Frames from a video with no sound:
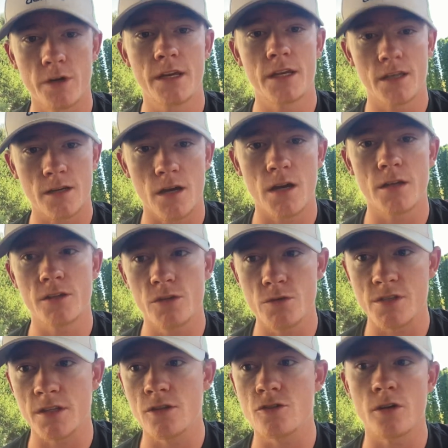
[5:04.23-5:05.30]
getting caught
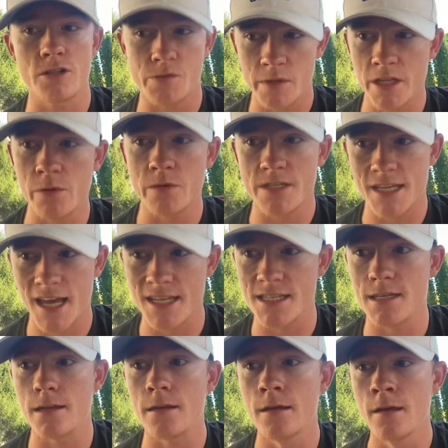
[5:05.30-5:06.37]
using the drugs when he was
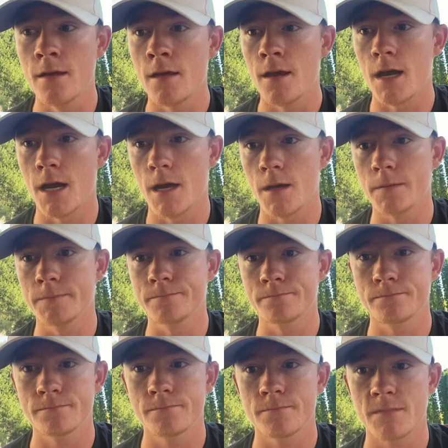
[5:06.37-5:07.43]
tested,
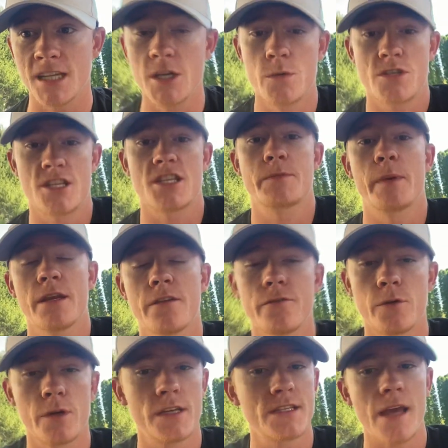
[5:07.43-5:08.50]
he was suspended
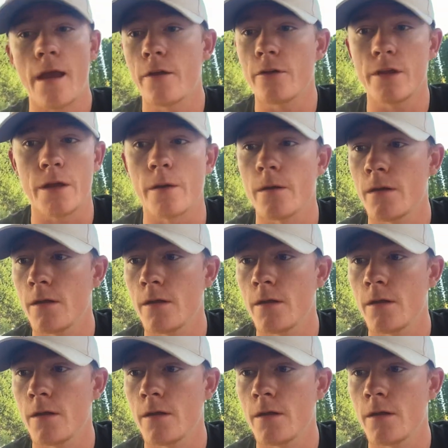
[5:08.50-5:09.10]
for an entire year.